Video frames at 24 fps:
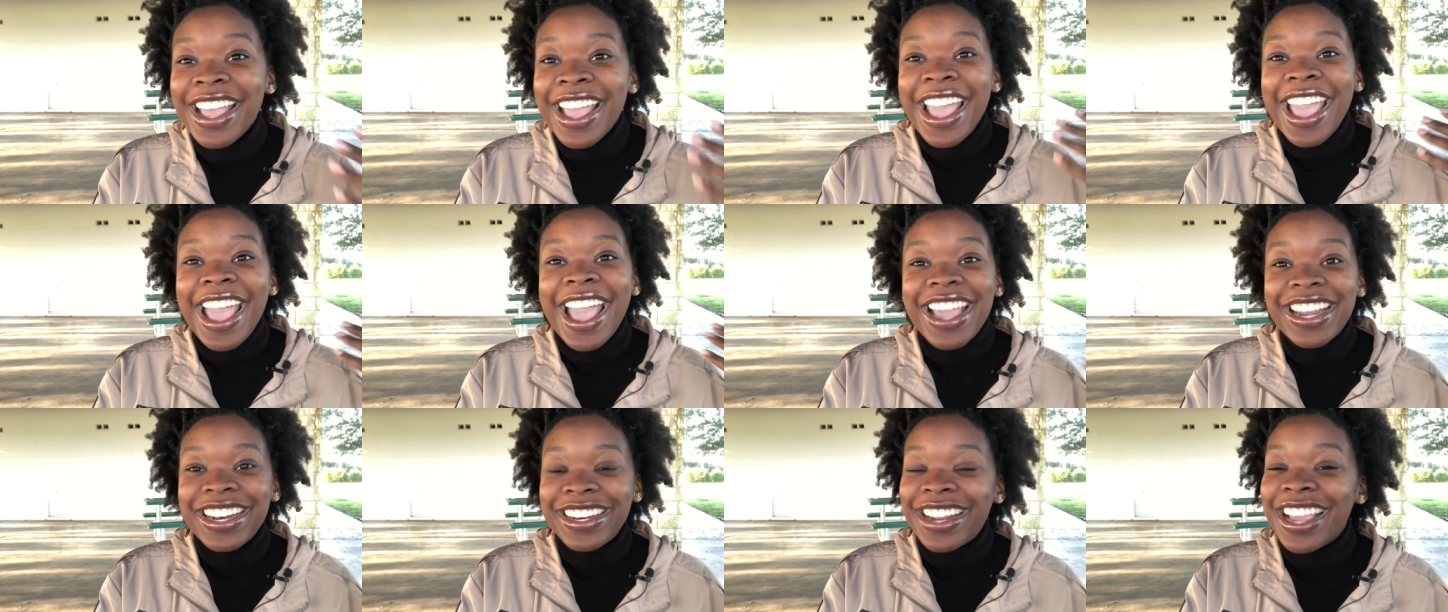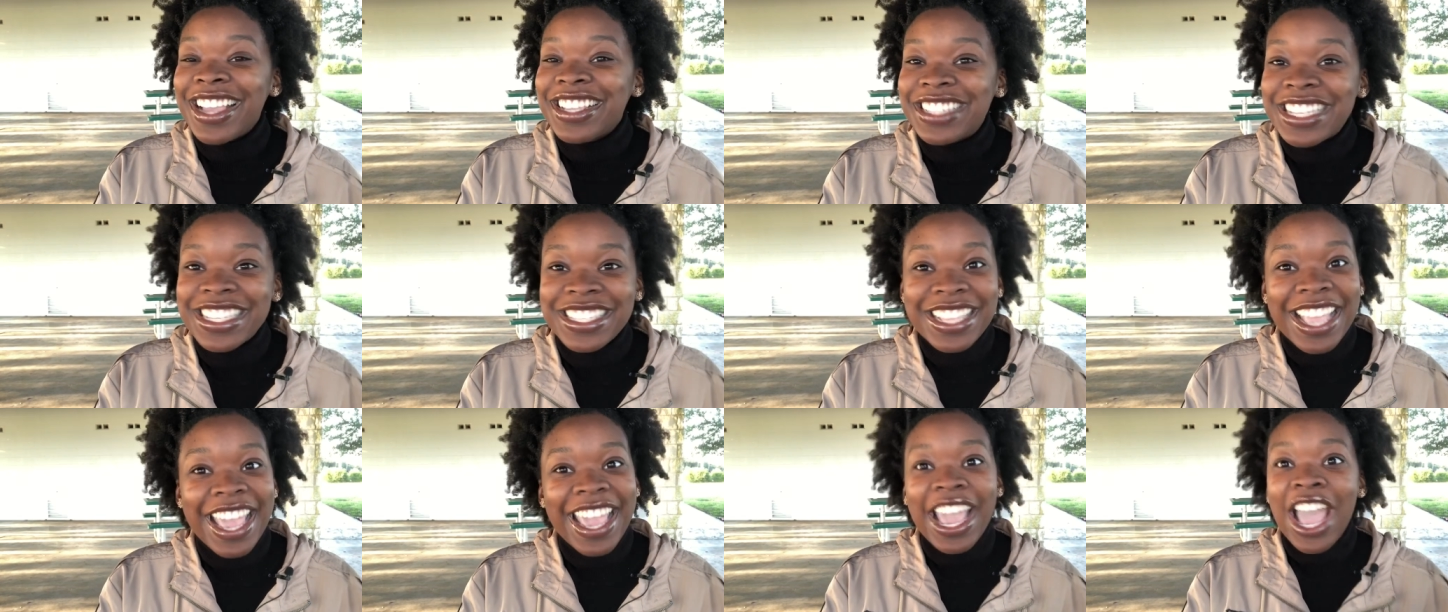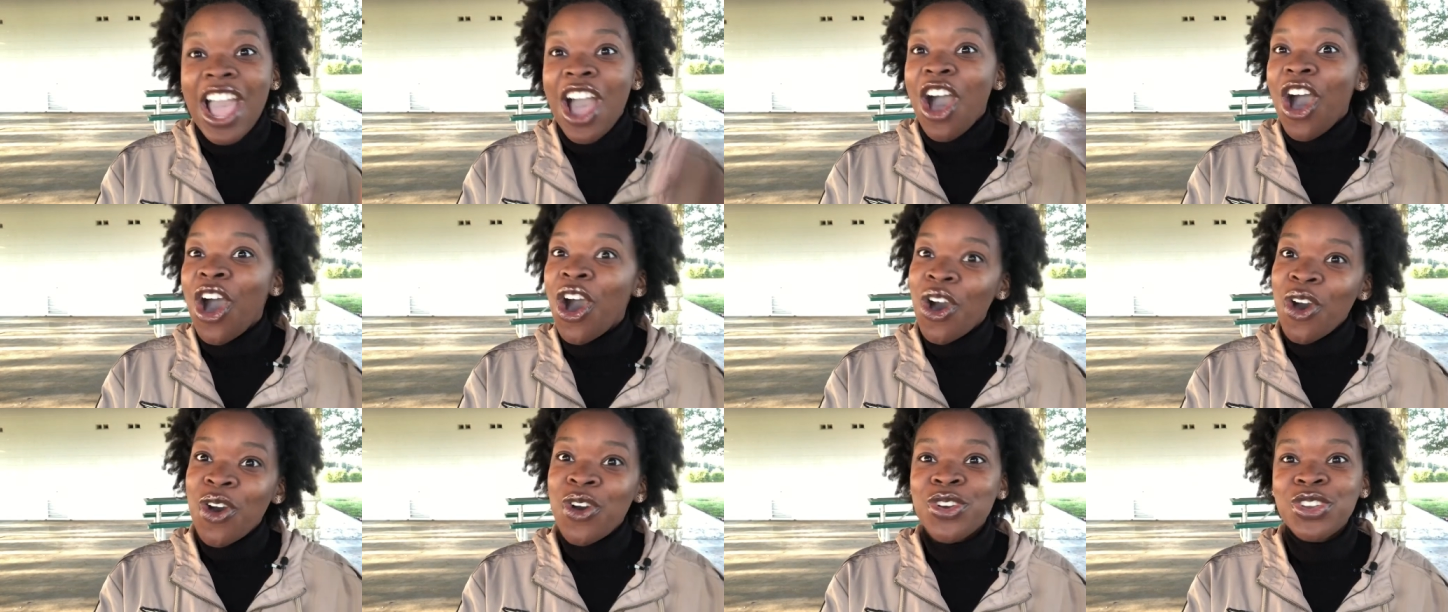Adonijah's like,
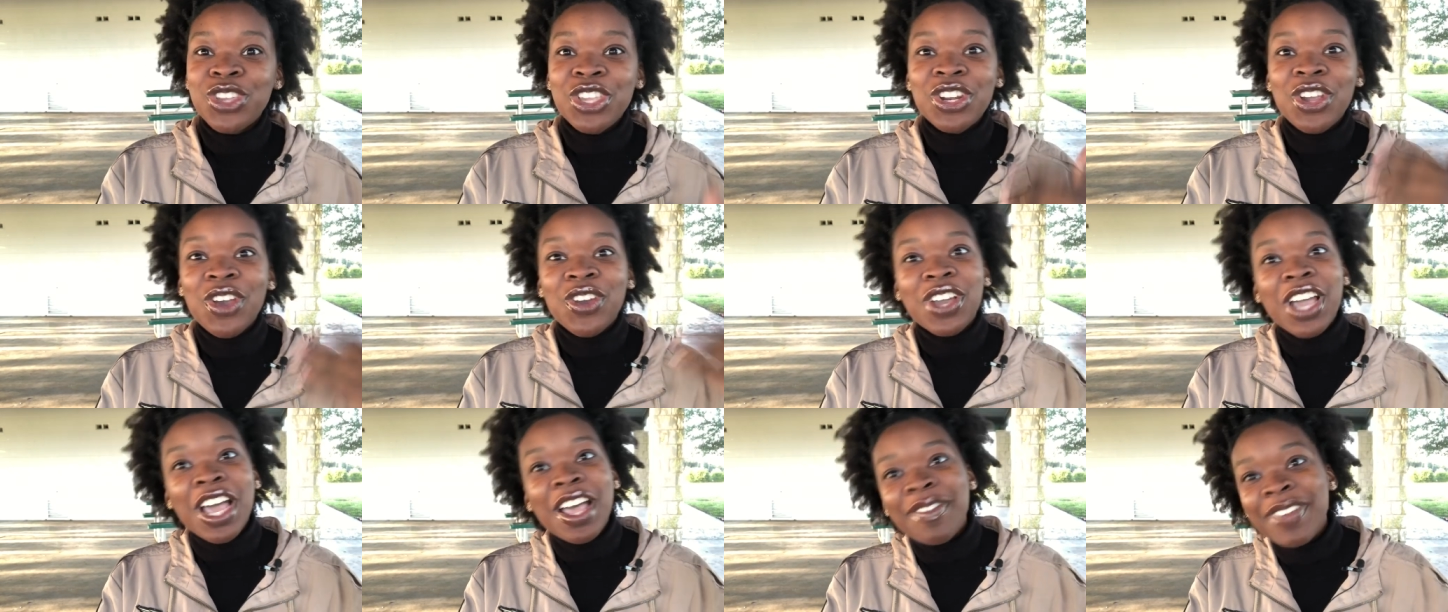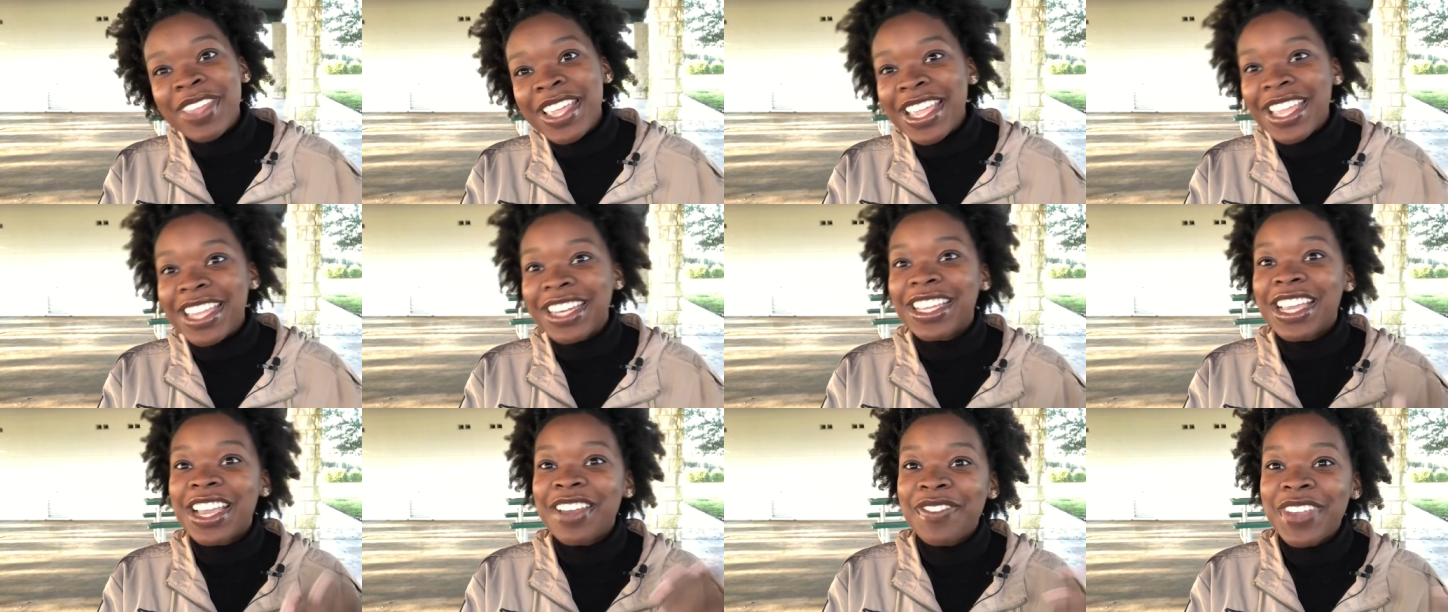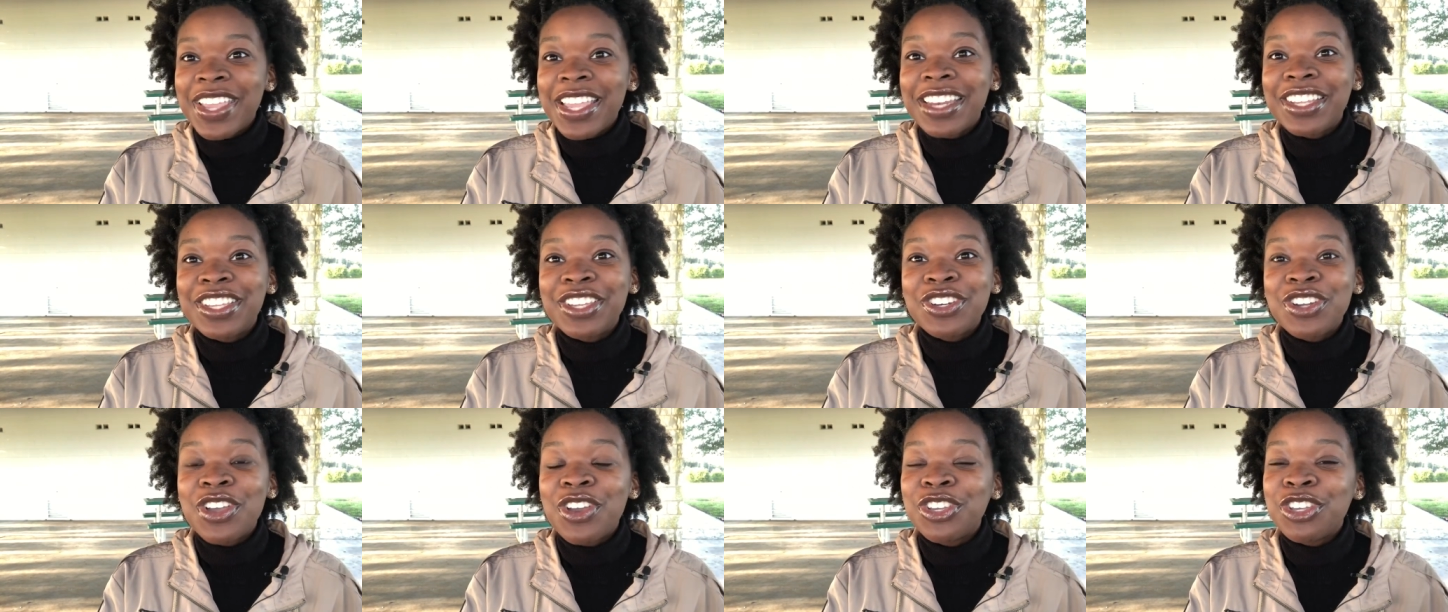oh, you know, come in, come in. You
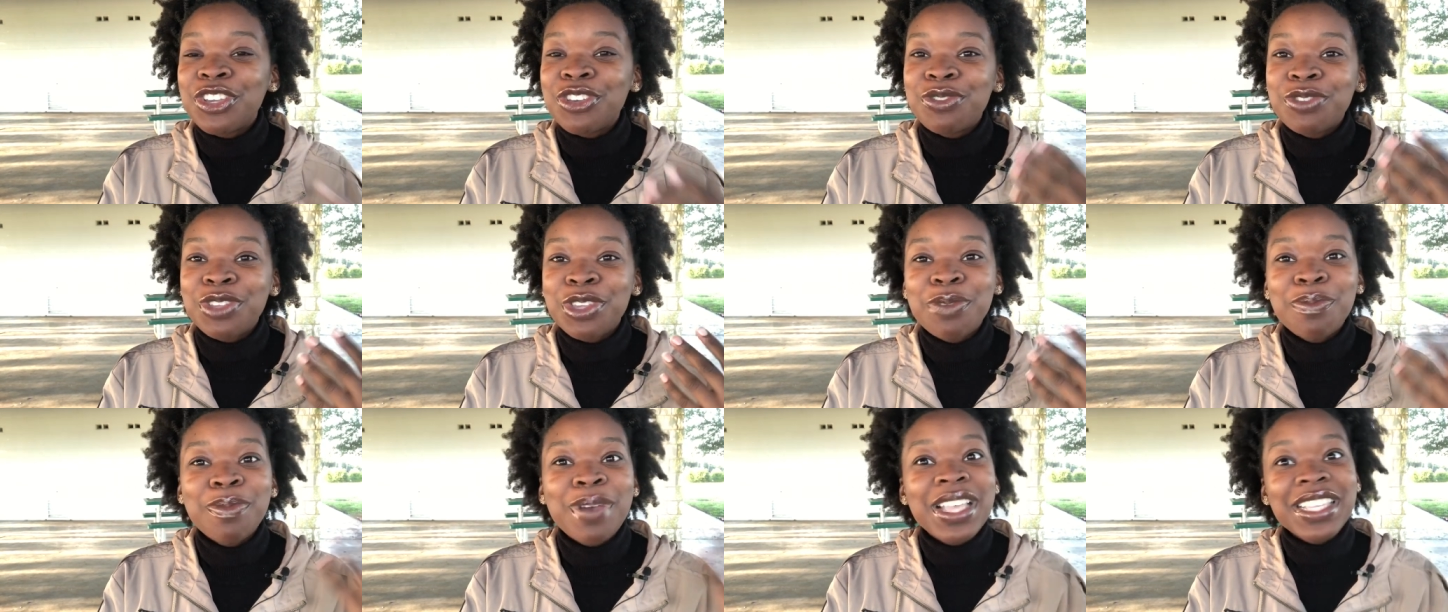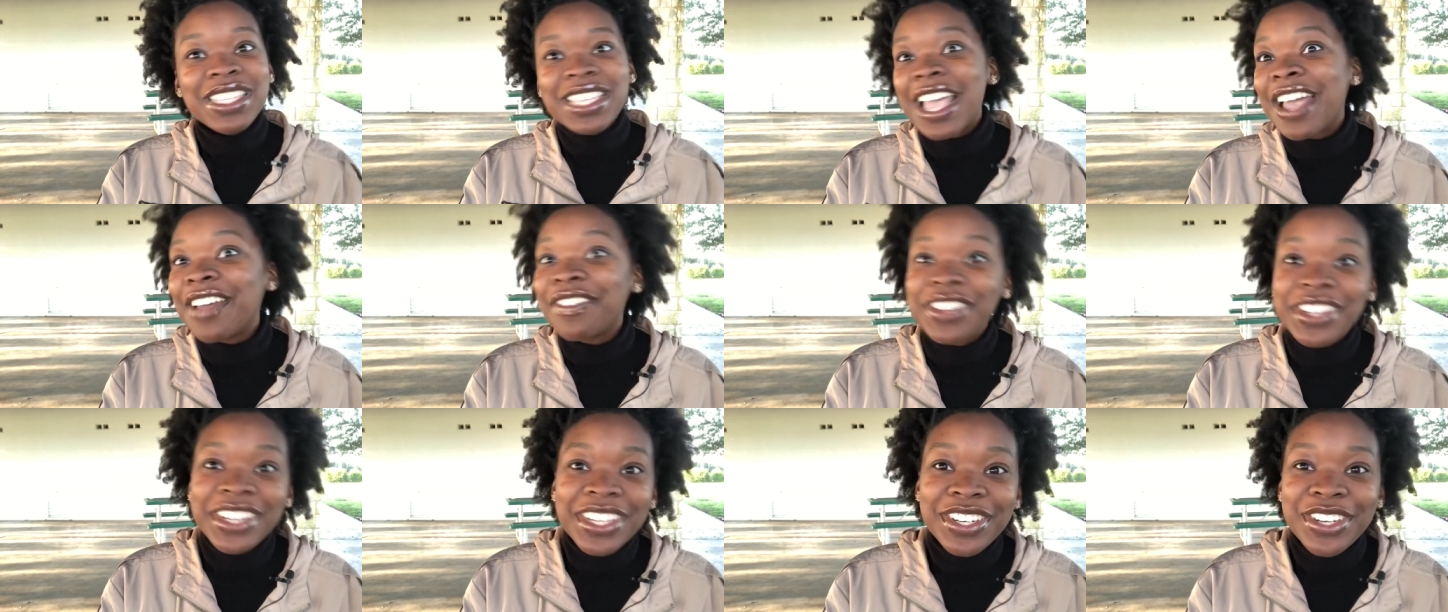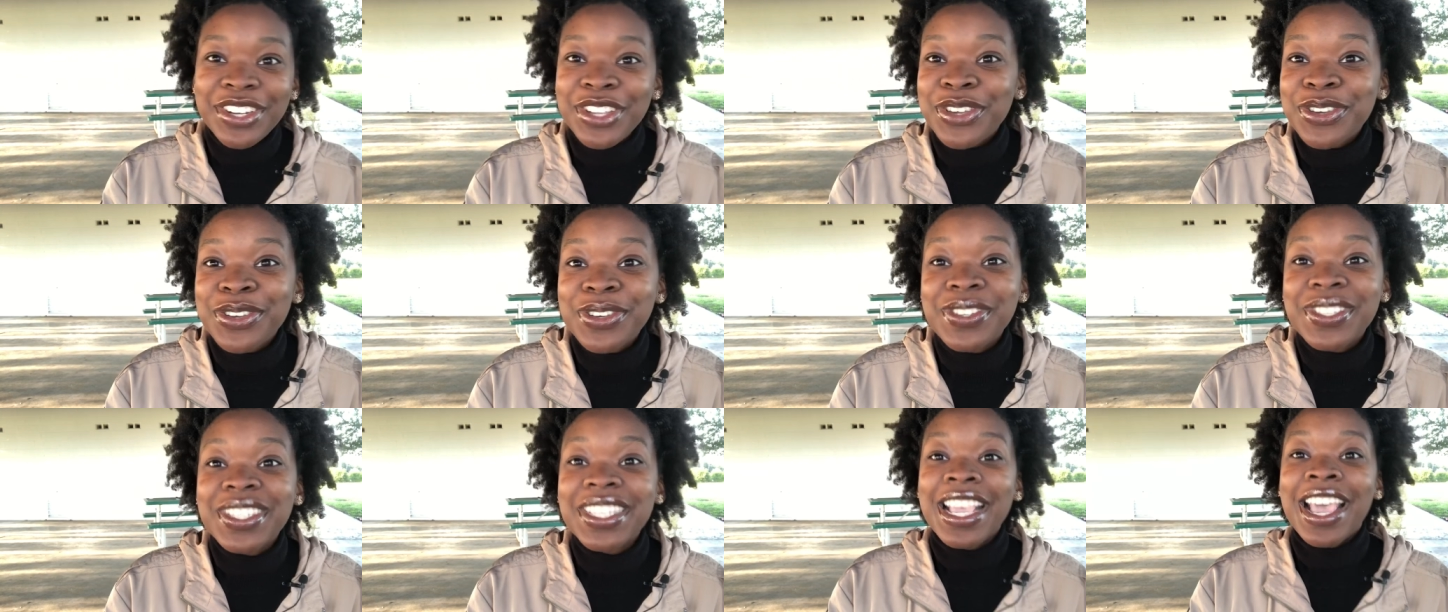know, you, you must have good
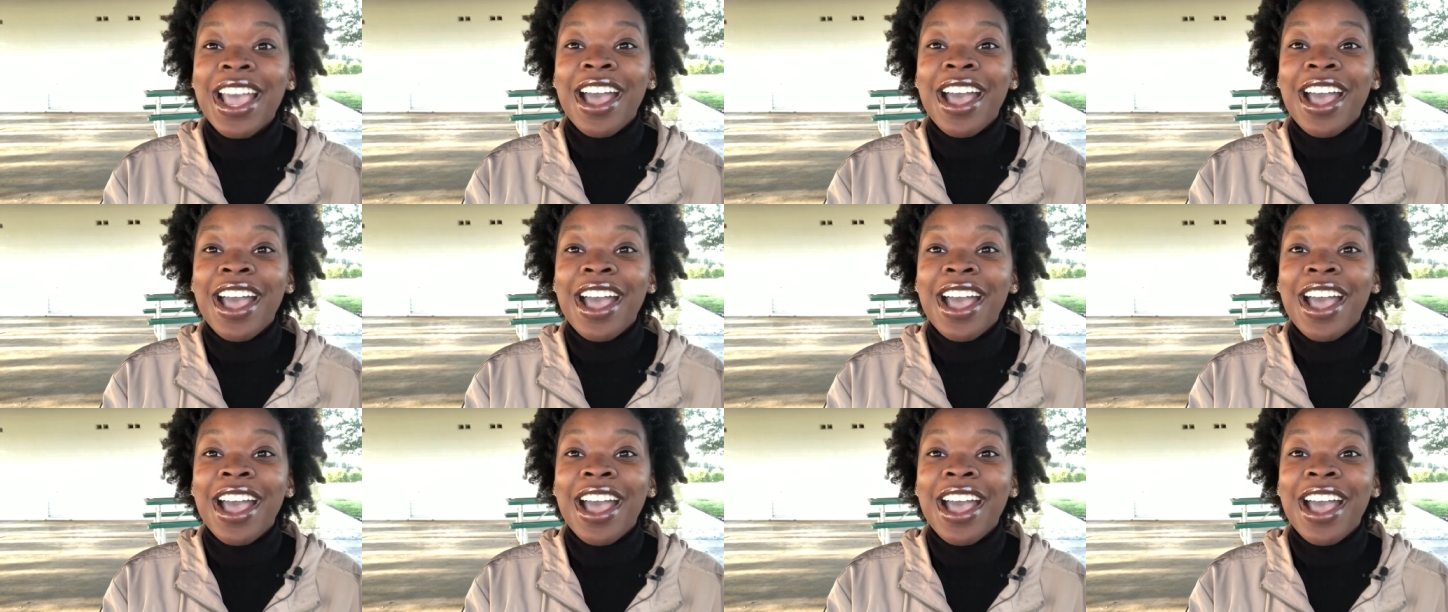news.